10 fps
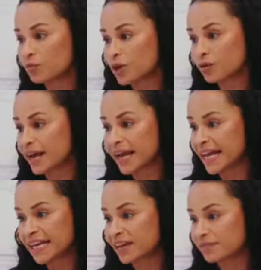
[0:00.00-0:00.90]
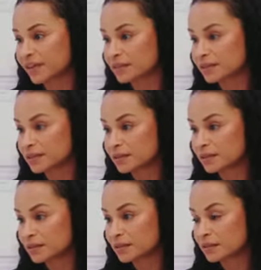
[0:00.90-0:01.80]
I don't regret any of it.
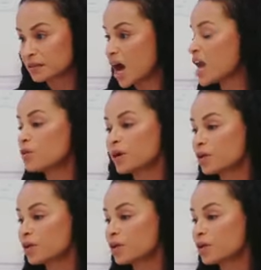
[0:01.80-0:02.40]
Stop. This is we know you